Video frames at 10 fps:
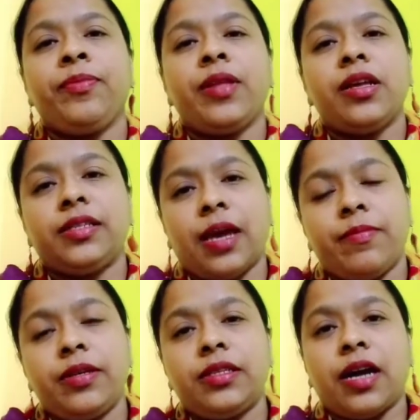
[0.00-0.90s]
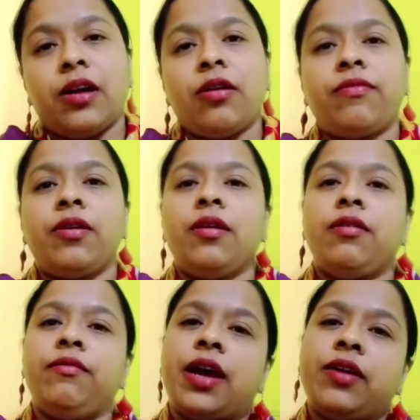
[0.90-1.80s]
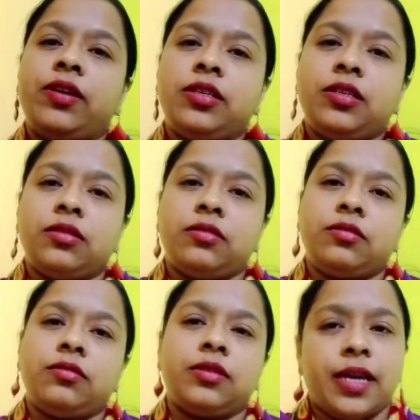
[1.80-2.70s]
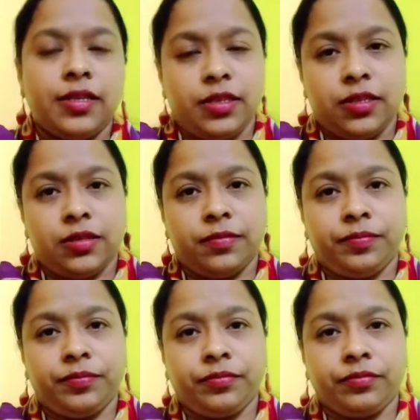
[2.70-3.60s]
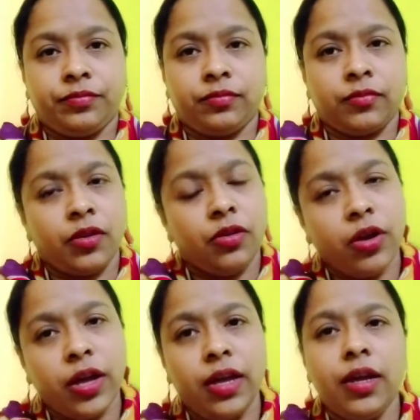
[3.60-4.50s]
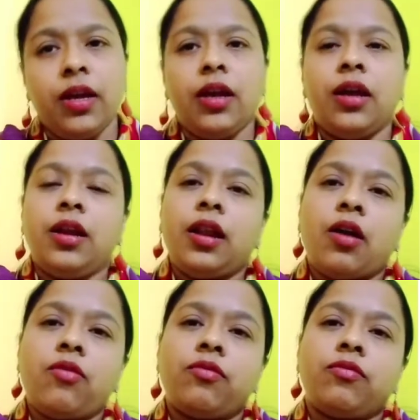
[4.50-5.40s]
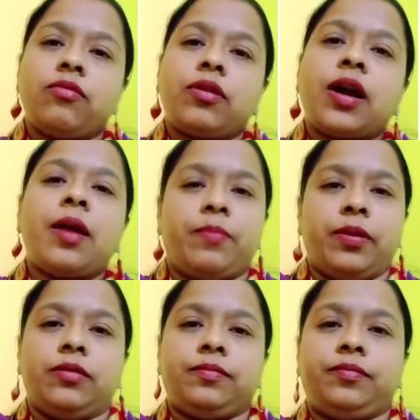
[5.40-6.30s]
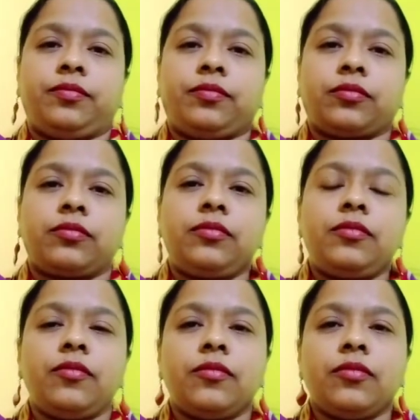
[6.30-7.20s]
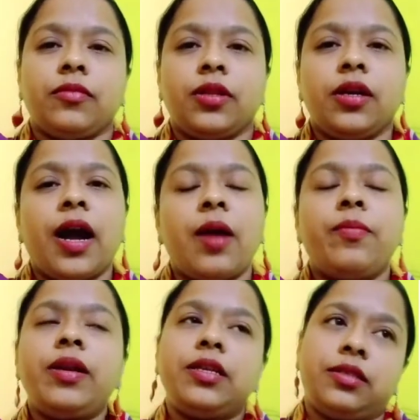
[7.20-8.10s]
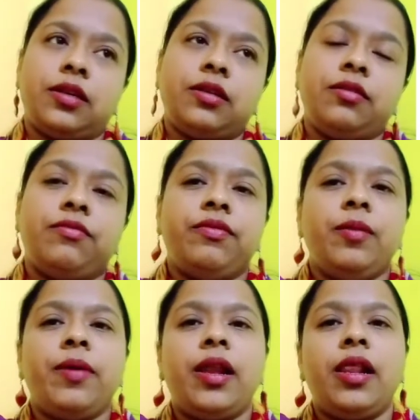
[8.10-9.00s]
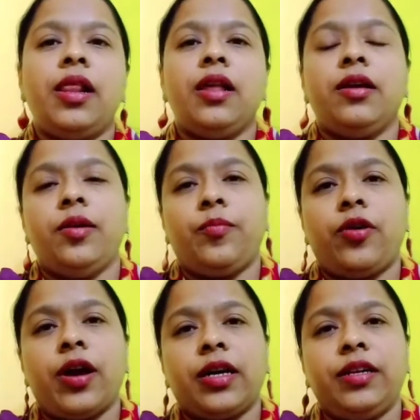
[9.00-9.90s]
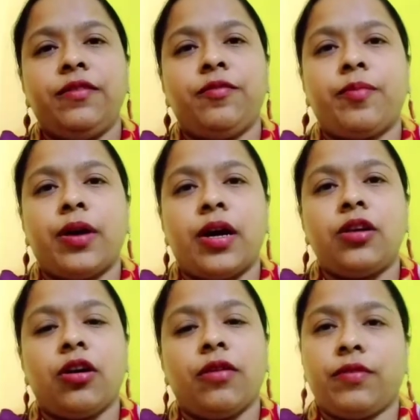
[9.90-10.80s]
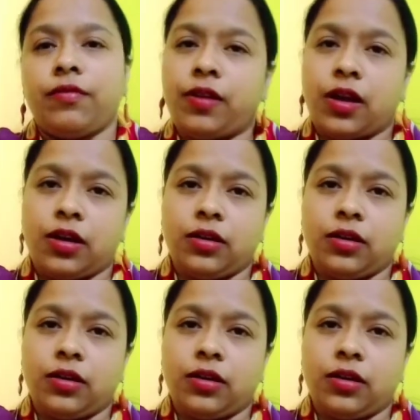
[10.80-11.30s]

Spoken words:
stamens are of varied sizes. Okay, now carpel. Carpel is the female reproductive part of a flower.